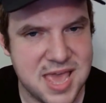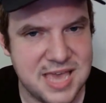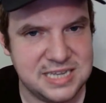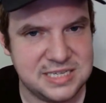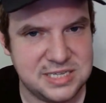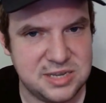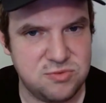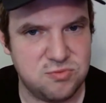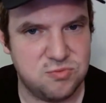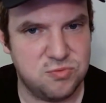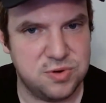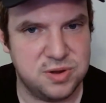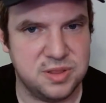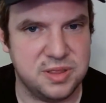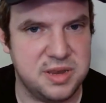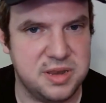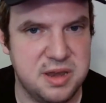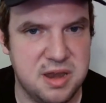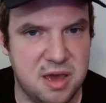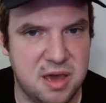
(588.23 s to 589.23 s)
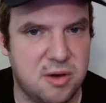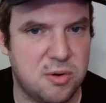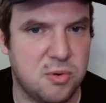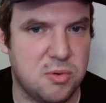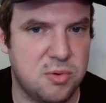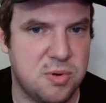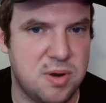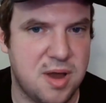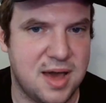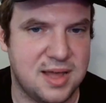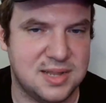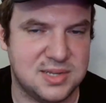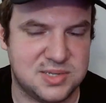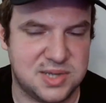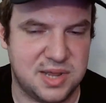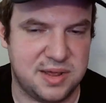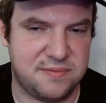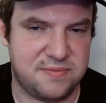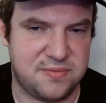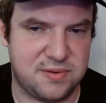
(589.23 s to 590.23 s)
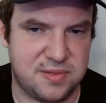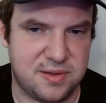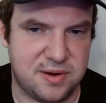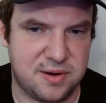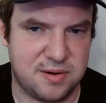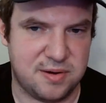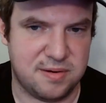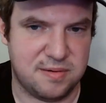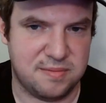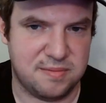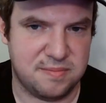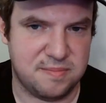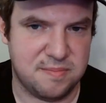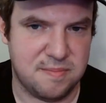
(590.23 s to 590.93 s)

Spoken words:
isn't really known, I'd say, for their